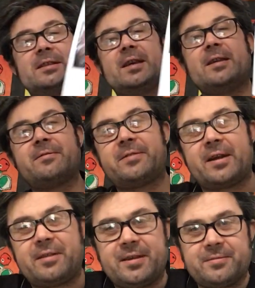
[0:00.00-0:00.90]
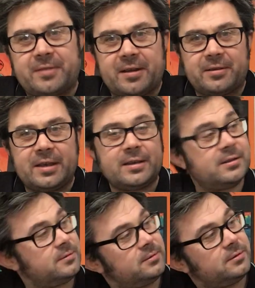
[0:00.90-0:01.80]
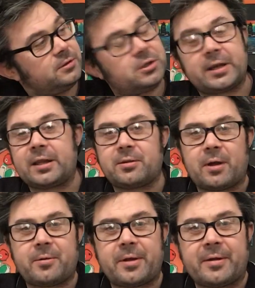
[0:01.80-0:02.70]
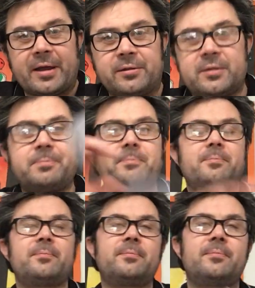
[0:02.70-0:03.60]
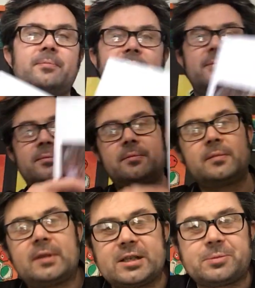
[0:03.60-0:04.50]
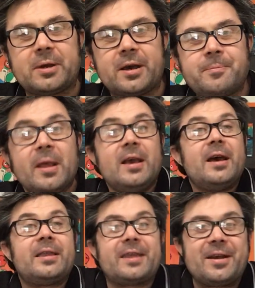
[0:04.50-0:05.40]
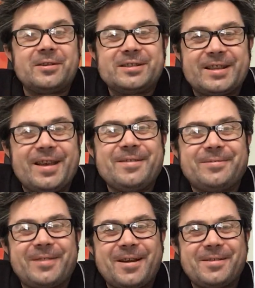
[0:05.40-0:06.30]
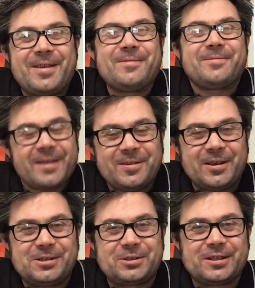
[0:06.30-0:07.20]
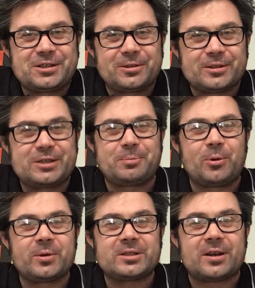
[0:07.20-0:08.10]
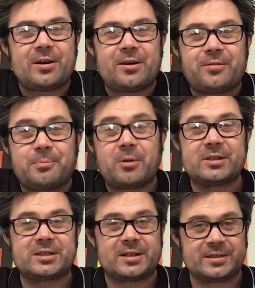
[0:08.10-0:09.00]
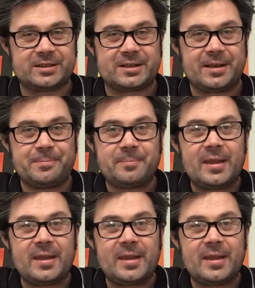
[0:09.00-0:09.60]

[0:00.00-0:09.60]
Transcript: the shall I get it the right way around? That's better. There is the very traditional sport of Morris dancing,